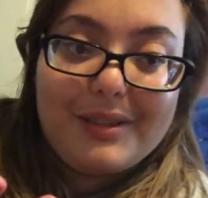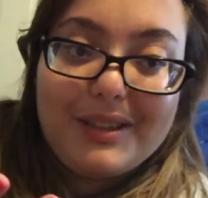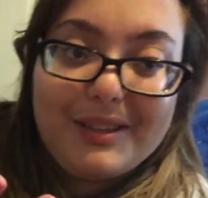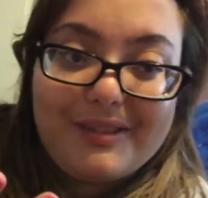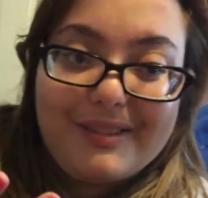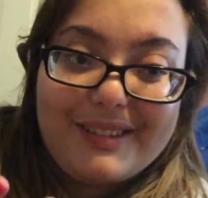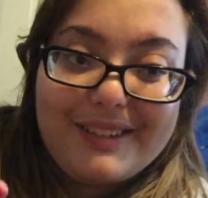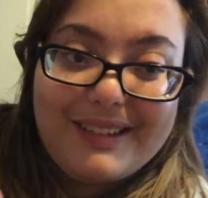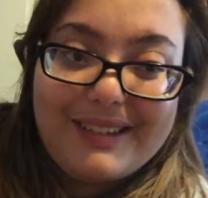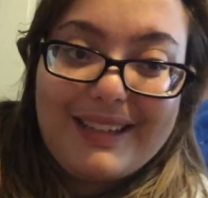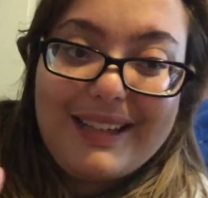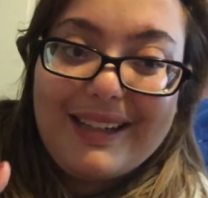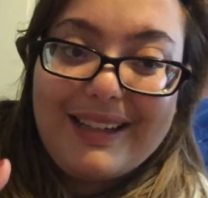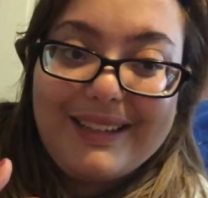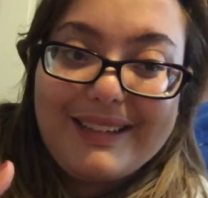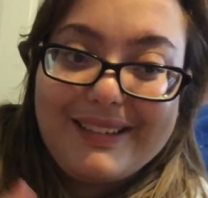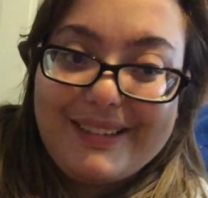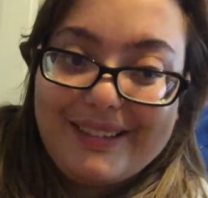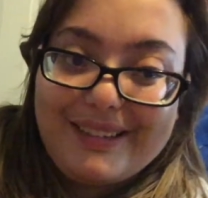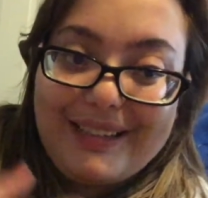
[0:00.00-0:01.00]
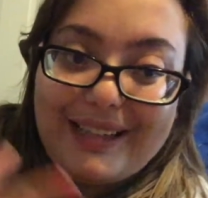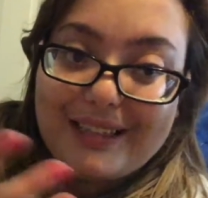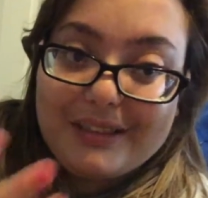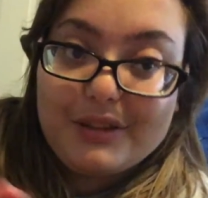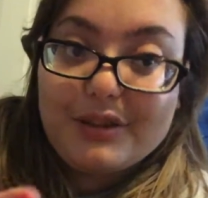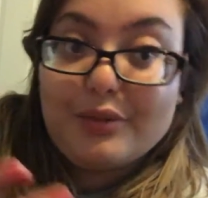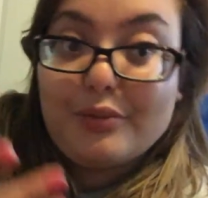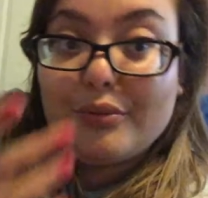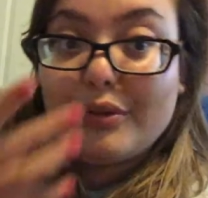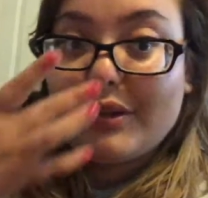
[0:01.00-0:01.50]
real uh, the
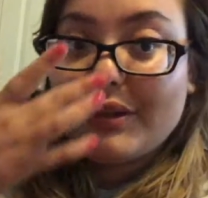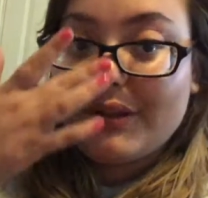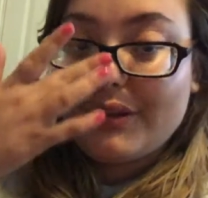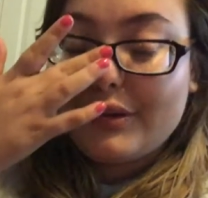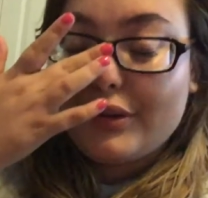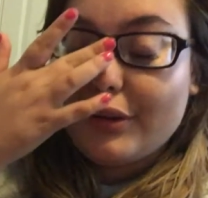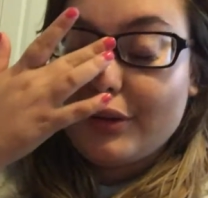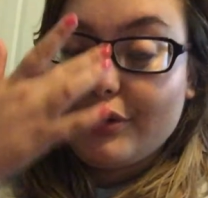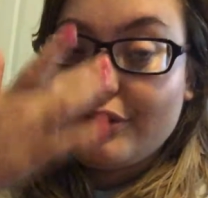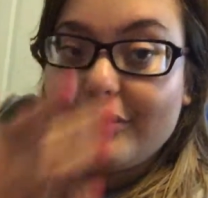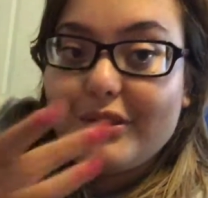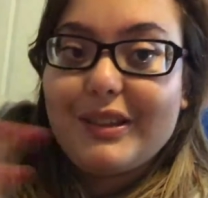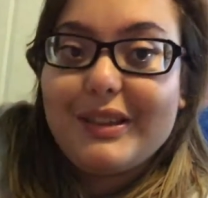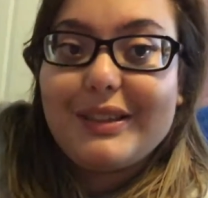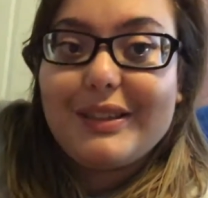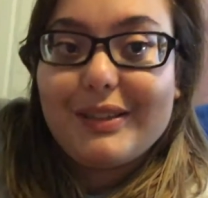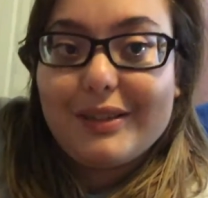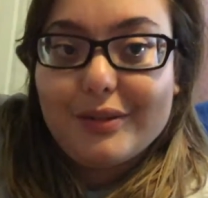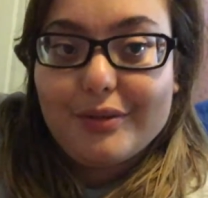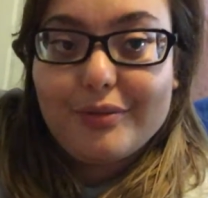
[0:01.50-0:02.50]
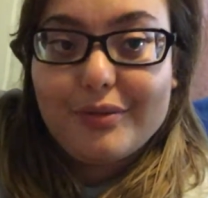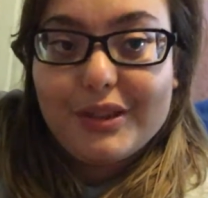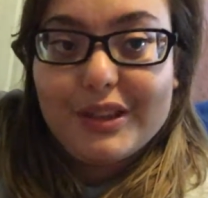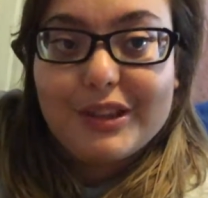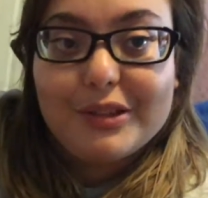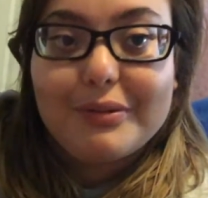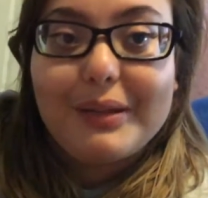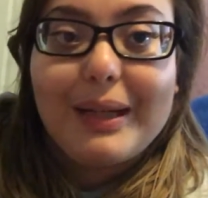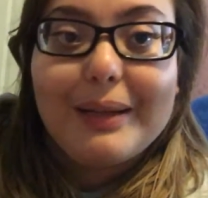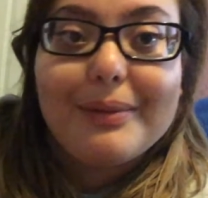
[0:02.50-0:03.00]
actual word
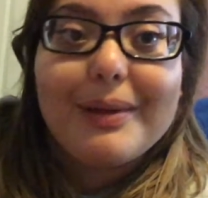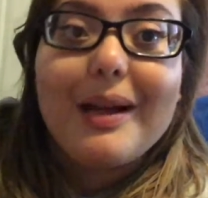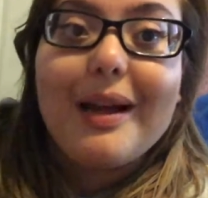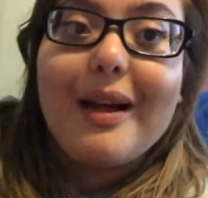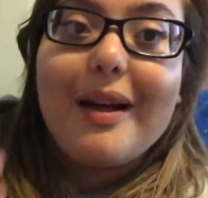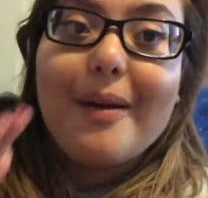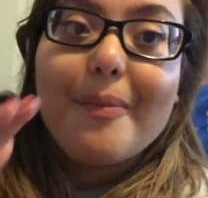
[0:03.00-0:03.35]
subscribe.